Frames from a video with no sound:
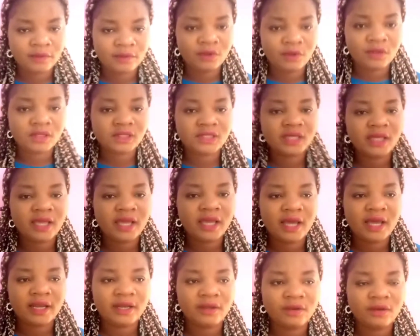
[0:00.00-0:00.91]
because they
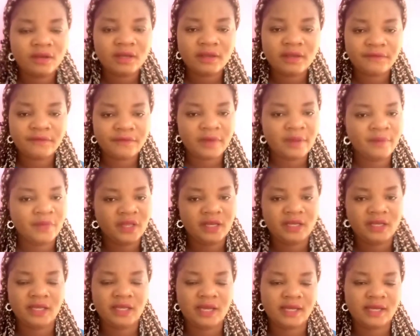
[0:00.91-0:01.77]
are the only family